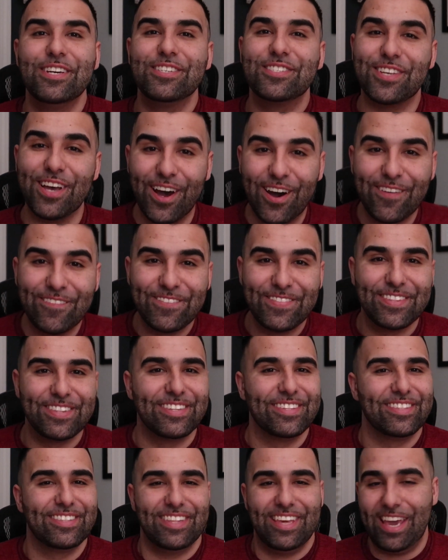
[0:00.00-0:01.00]
So
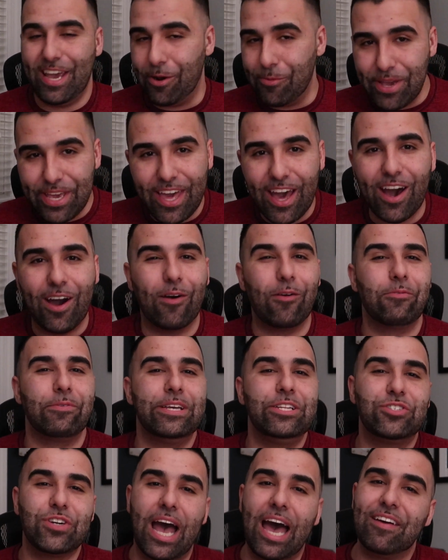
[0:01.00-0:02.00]
here we go.
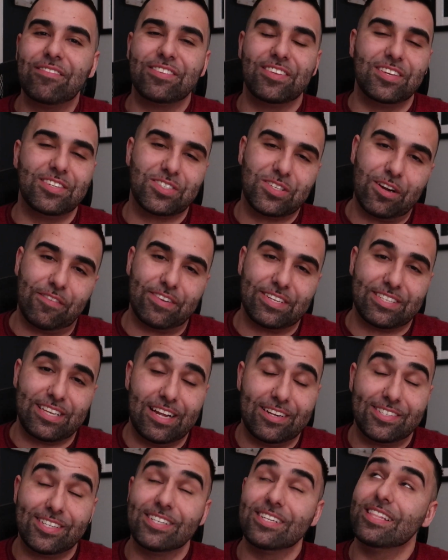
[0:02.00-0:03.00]
We drive to the service
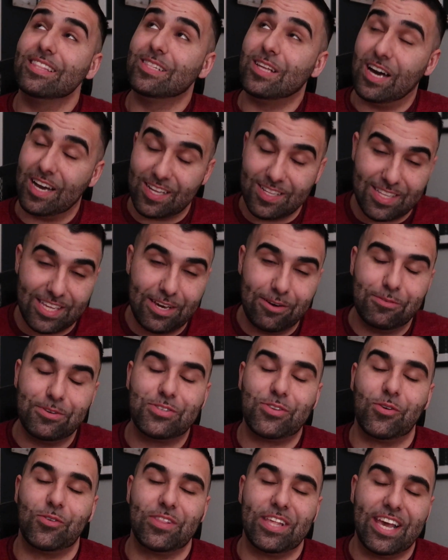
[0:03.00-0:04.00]
center. Luckily, it
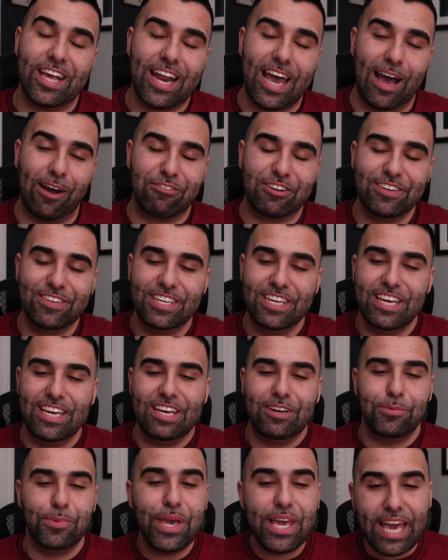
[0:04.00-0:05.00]
was only an hour.
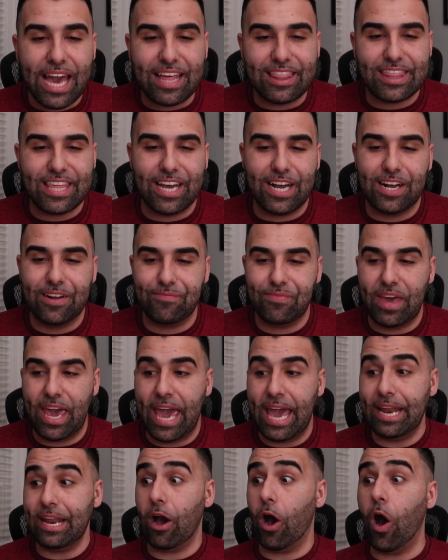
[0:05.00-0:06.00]
We get there
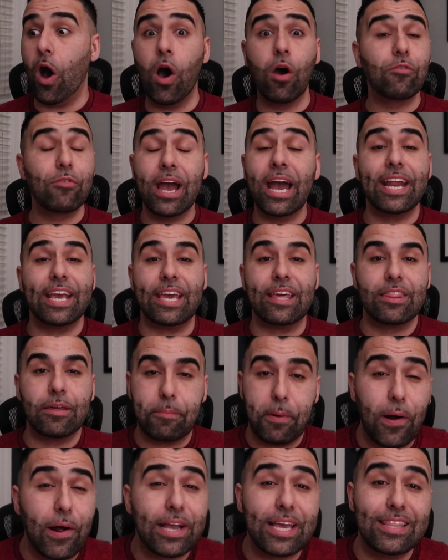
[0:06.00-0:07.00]
and already
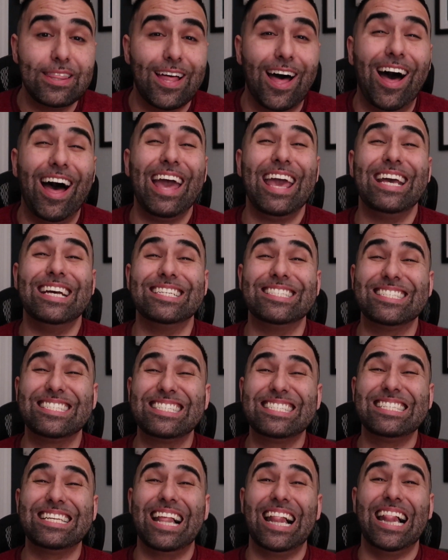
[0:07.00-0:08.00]
the parking lot is
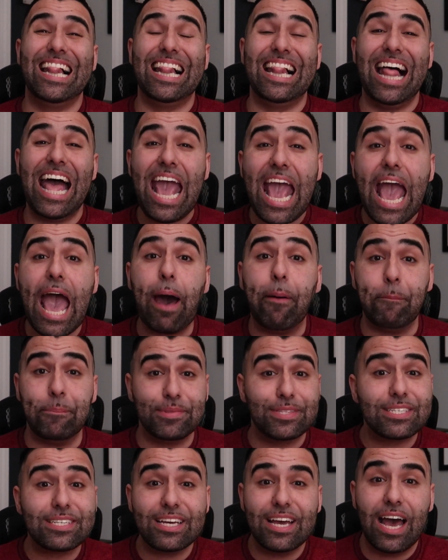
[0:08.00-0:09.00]

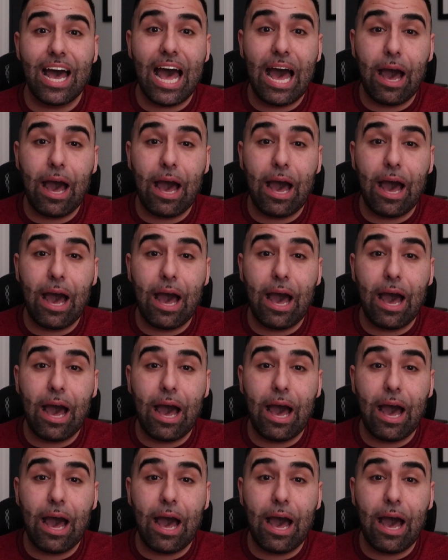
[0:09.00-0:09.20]
slammed.